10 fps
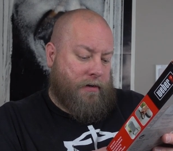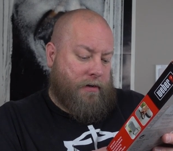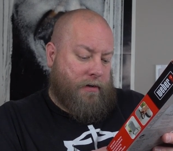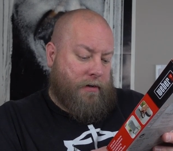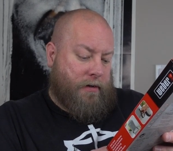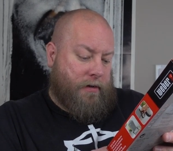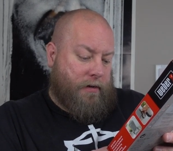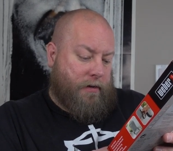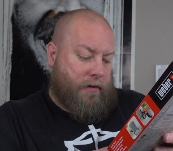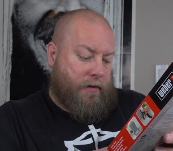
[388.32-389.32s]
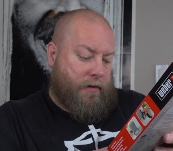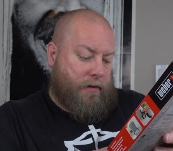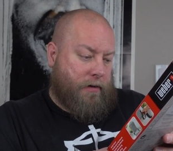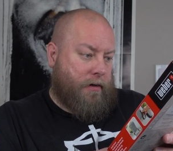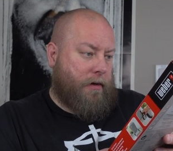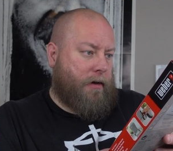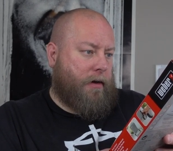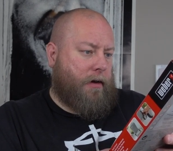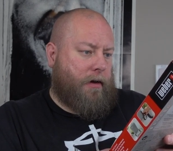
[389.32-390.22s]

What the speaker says: Nothing is said.